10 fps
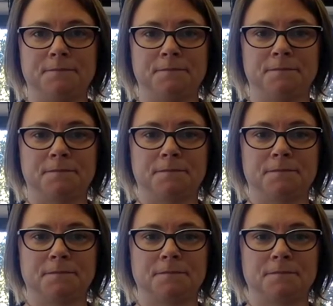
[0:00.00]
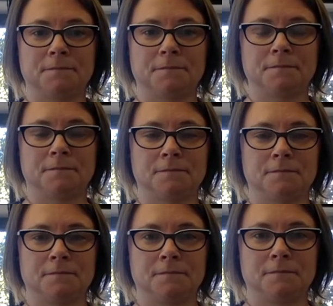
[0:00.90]

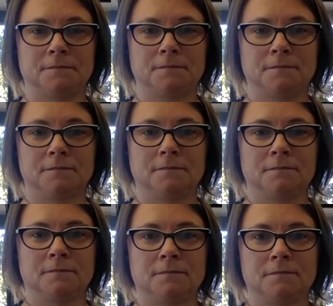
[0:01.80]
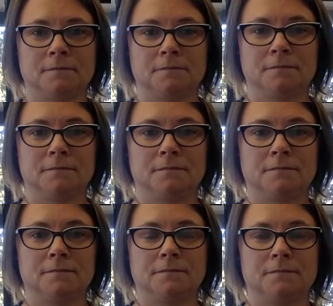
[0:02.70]

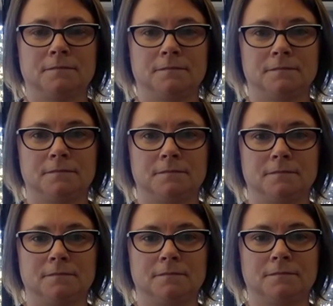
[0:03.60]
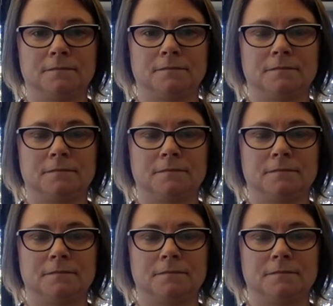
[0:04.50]
(silence)